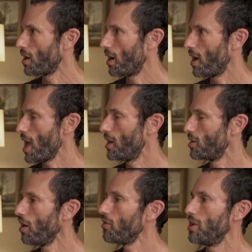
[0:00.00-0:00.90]
Uh,
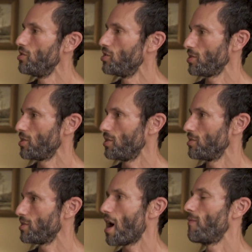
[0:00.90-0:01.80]
and other
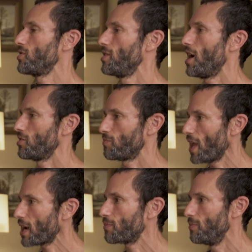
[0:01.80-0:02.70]
injustices. It's obviously not just
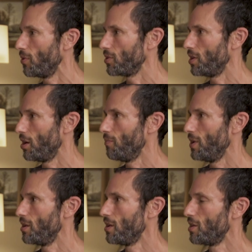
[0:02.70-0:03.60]
black people, you know,
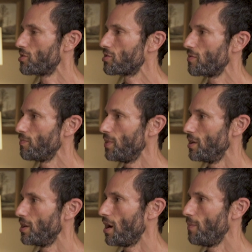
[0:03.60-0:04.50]
but,
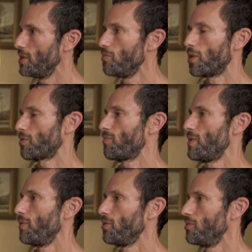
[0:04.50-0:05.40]
but I mean, you work with
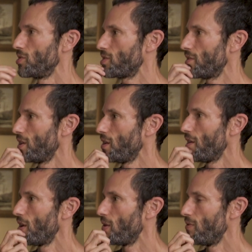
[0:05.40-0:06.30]
people who just,
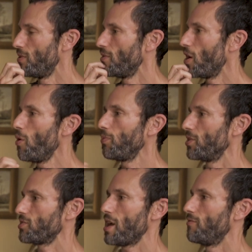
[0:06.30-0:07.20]
they're
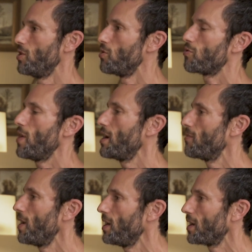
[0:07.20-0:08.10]
hopeless. They have no
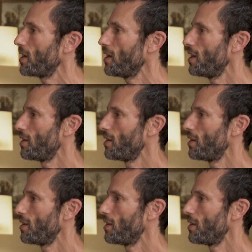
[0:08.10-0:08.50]
credit rating.